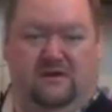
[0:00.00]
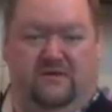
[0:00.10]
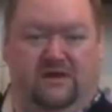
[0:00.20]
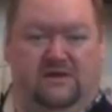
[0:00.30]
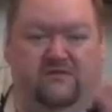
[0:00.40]

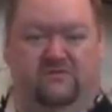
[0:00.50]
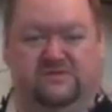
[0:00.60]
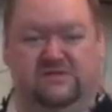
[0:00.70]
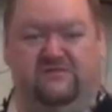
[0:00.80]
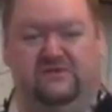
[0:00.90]
And that gift
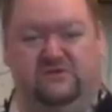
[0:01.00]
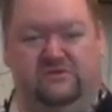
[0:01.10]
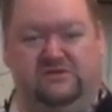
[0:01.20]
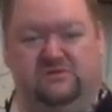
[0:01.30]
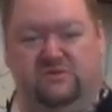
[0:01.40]
was given to
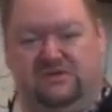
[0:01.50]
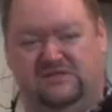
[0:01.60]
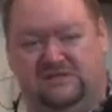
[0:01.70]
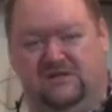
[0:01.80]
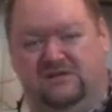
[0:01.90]
us when he
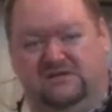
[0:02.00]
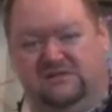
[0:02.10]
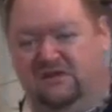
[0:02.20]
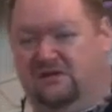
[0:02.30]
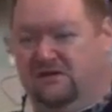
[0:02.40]
sent his
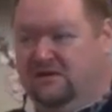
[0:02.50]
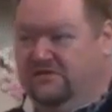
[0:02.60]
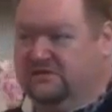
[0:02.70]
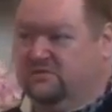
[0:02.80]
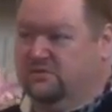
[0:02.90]
son into
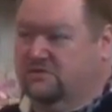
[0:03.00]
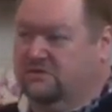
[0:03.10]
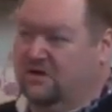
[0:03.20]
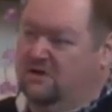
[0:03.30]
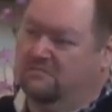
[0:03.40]
this
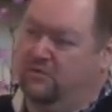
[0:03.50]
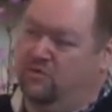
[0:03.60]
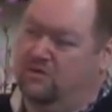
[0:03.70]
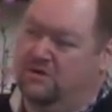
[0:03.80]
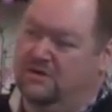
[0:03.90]
world,
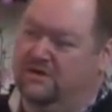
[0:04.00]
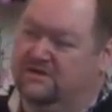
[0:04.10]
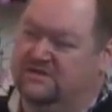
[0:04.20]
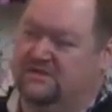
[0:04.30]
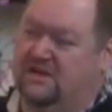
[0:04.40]
born in
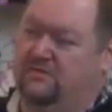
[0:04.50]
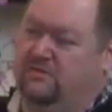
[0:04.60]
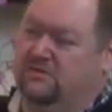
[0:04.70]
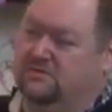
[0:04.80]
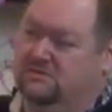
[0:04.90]
a
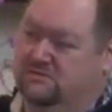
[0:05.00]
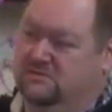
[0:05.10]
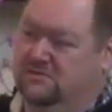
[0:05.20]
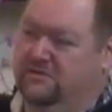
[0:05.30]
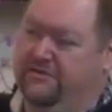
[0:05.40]
stable.
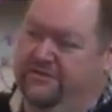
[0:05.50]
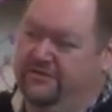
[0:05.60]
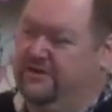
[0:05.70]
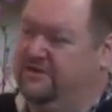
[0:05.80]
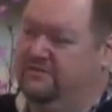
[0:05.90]

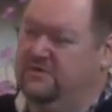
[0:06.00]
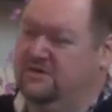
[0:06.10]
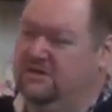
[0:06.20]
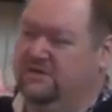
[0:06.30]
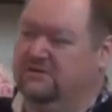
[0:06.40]
33
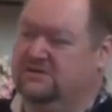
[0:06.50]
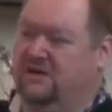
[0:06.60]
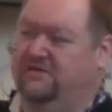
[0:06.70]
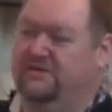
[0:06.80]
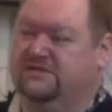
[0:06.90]
years
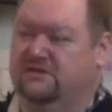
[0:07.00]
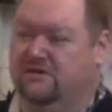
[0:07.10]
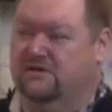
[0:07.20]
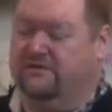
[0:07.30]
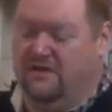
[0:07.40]
on this
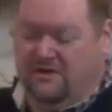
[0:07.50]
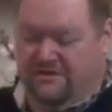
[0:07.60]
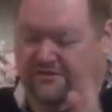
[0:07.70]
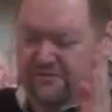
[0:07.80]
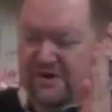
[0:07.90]
earth,
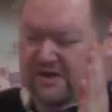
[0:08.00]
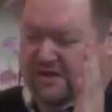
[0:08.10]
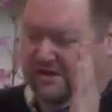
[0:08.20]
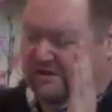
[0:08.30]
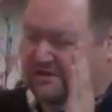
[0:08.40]
three
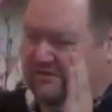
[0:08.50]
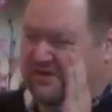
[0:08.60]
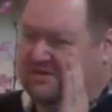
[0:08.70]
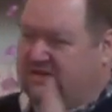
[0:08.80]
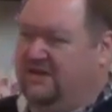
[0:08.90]
years of
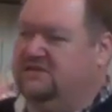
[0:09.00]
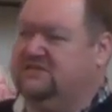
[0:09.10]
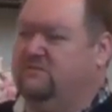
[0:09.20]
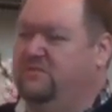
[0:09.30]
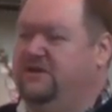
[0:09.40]

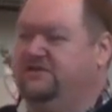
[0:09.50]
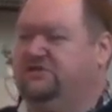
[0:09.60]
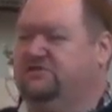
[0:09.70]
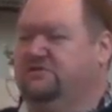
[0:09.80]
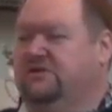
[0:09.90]
intense
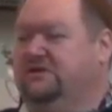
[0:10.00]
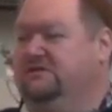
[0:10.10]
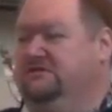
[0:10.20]
ministry,